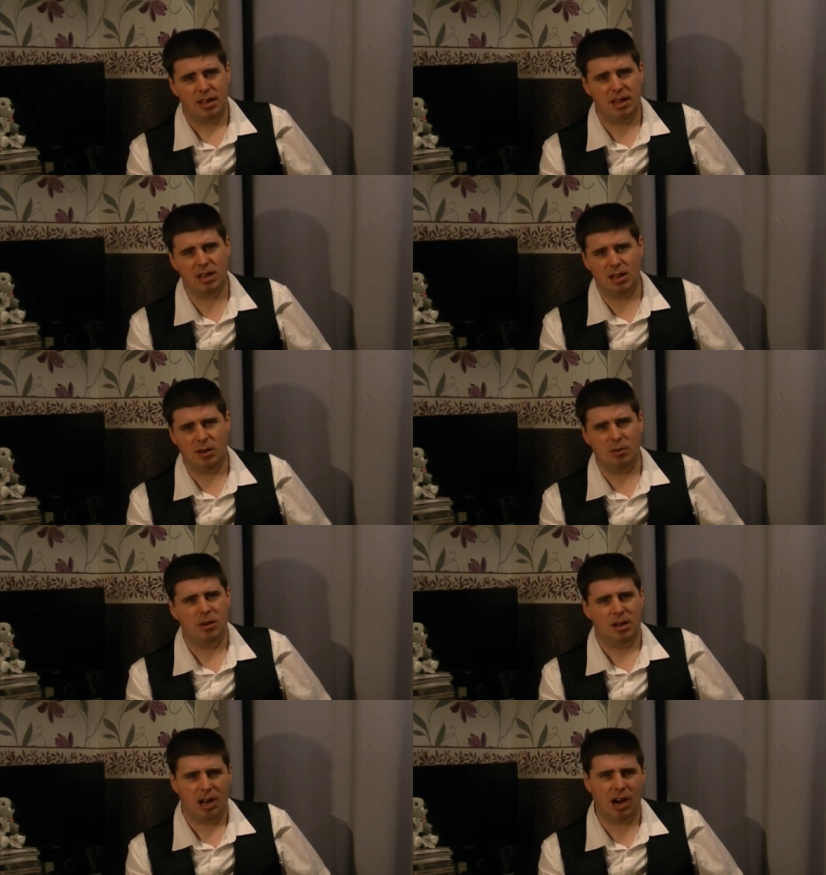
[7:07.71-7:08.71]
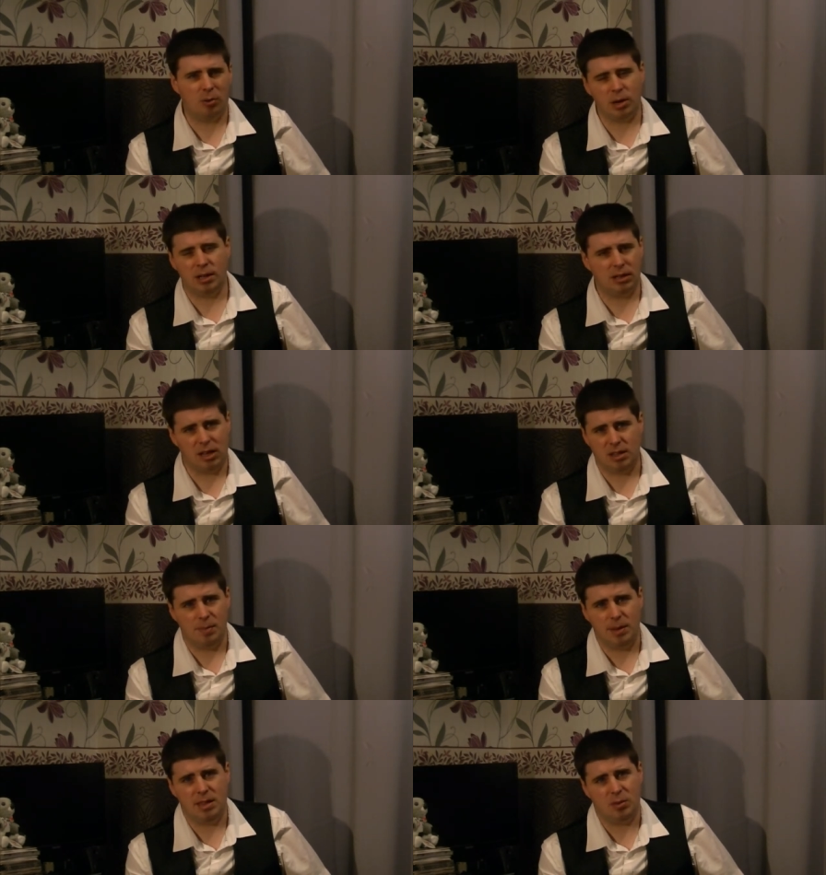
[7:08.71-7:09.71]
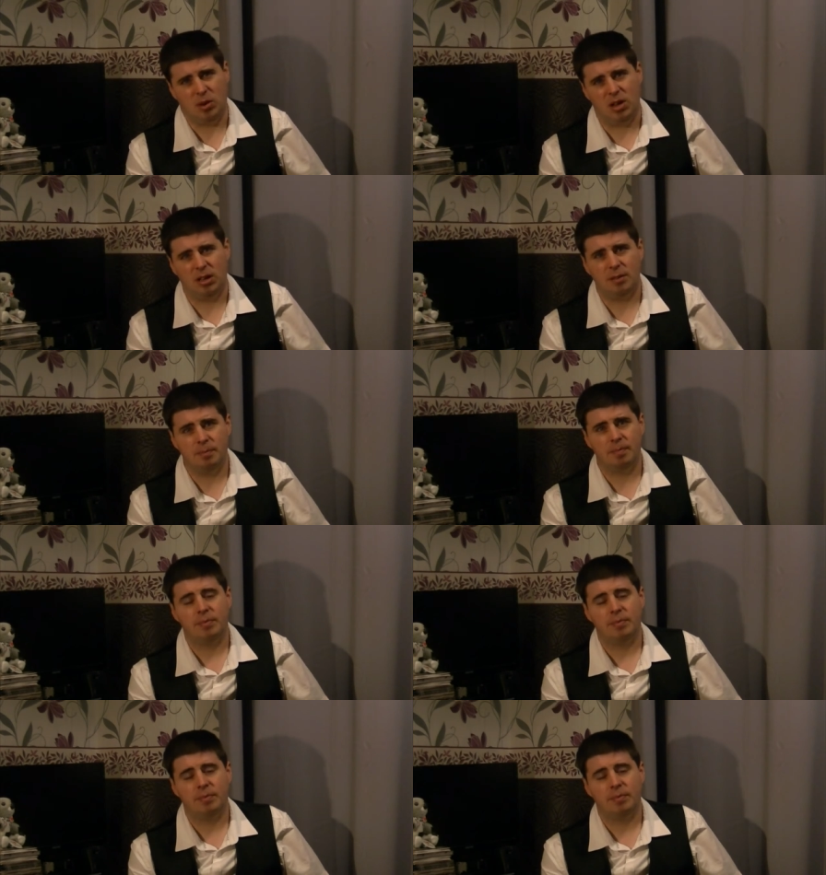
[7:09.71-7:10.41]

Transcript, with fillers: You know, a real nasty piece of work.